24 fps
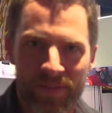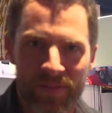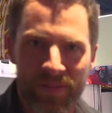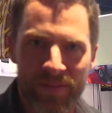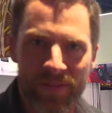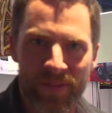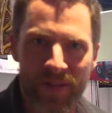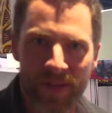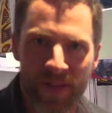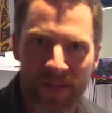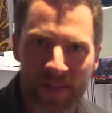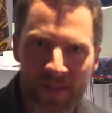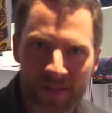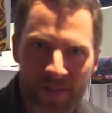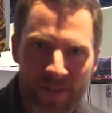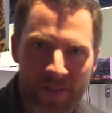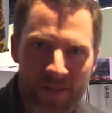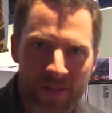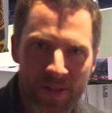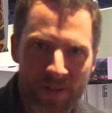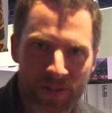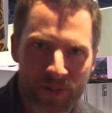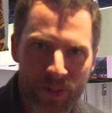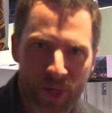G'day,
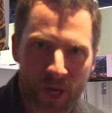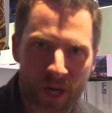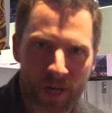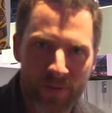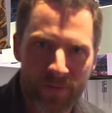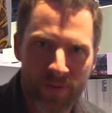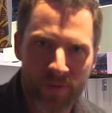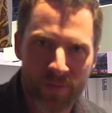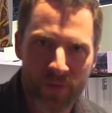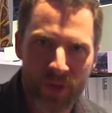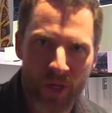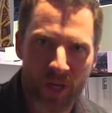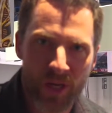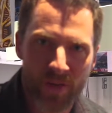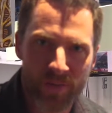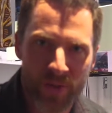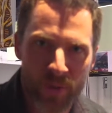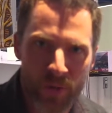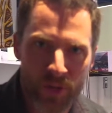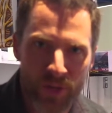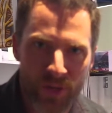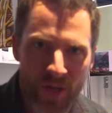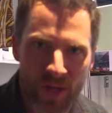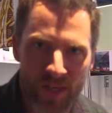Jared from Tyre Review
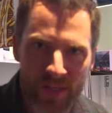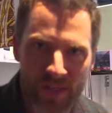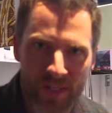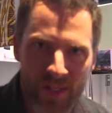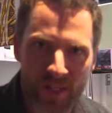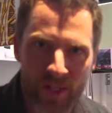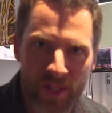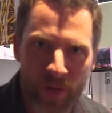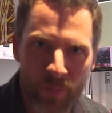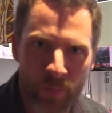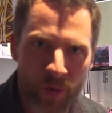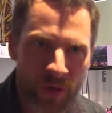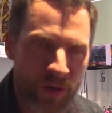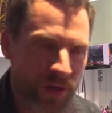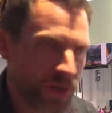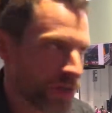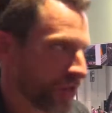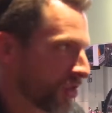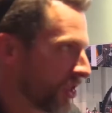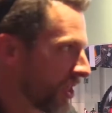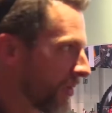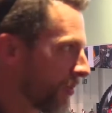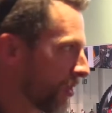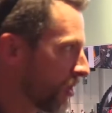Australia here, and we're at Sema